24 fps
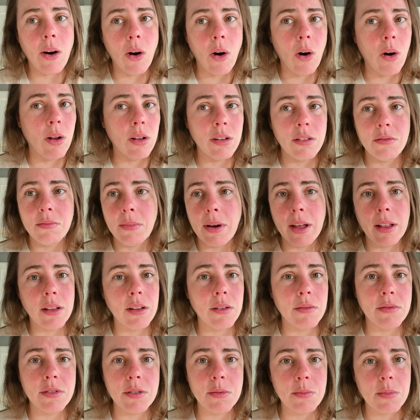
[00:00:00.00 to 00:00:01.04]
all of my
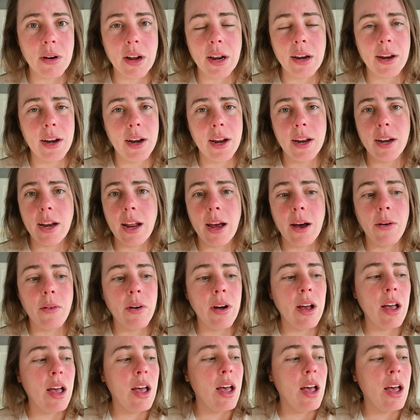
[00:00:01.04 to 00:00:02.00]
loaves of bread in it now.